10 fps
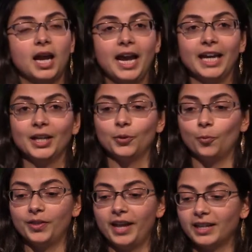And
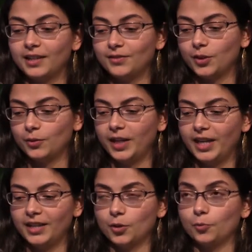what that gives you
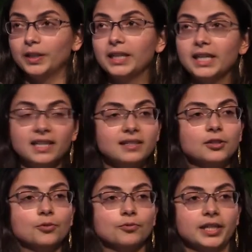is a really easy
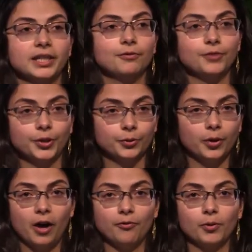to read view
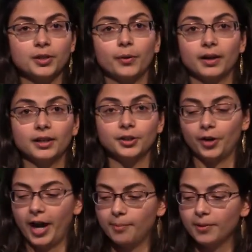of what's going on in your
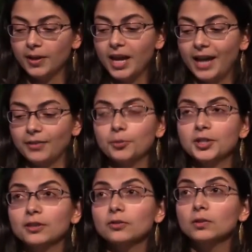app and the
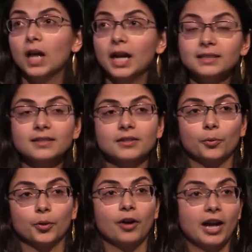particular lines that
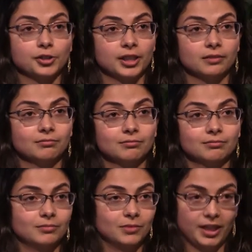were crashing
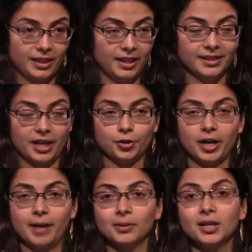inside your
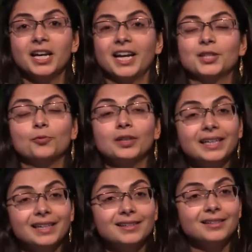app. It's really
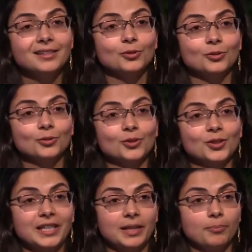easy to
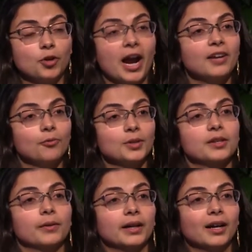keep track of what's
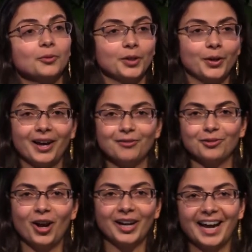going on when you have
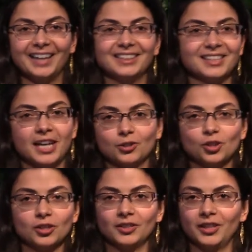Logcat
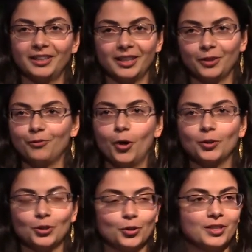attached to like a phone
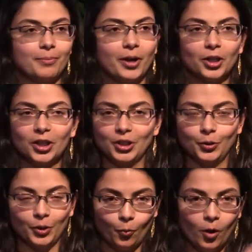in your debugger, and you
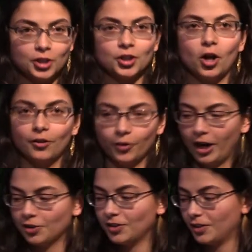can watch all the
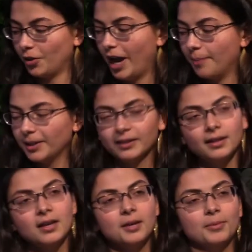crashes that they're happening.
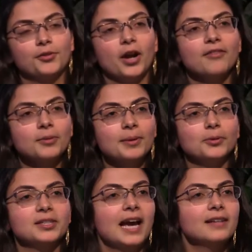But if you're having people
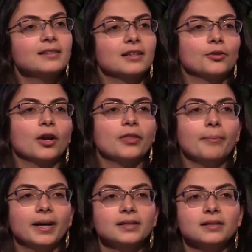test and they're on the
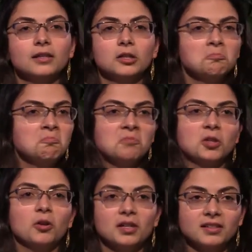bus, you
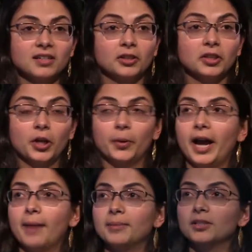don't necessarily know what
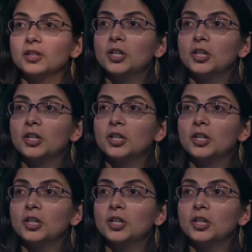happened.